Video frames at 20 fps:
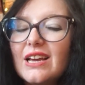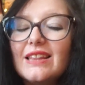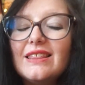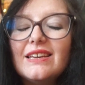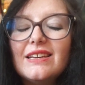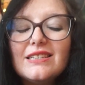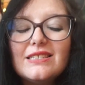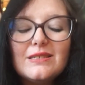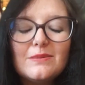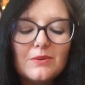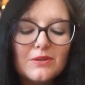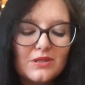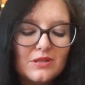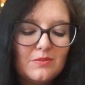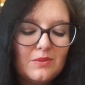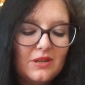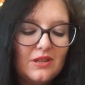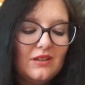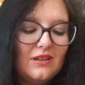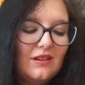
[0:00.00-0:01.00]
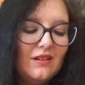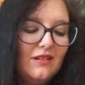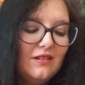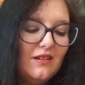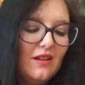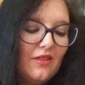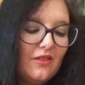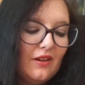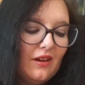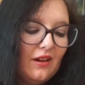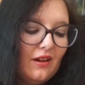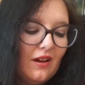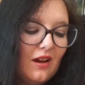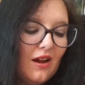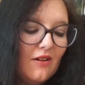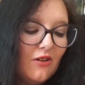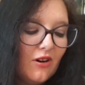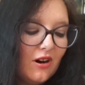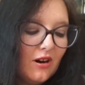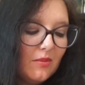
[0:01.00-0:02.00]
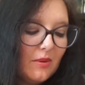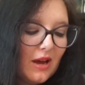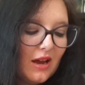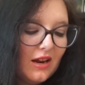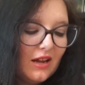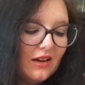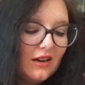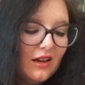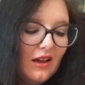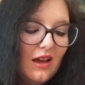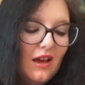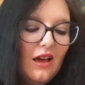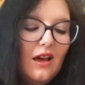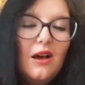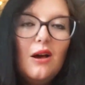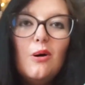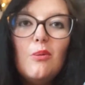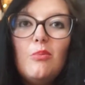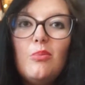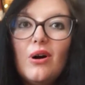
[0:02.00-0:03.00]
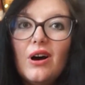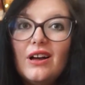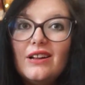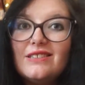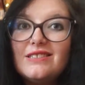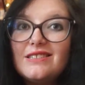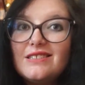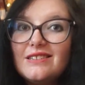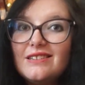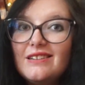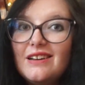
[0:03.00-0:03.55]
I think it's supposed to be a thing. I've heard about it, but